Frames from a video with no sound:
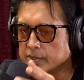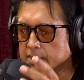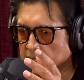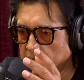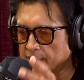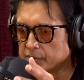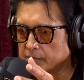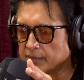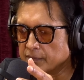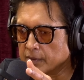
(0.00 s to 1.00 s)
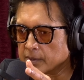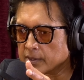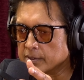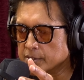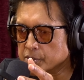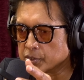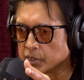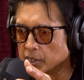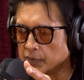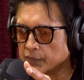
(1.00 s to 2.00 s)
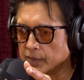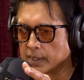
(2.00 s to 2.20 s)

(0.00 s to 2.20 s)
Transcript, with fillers: And after my film career took off,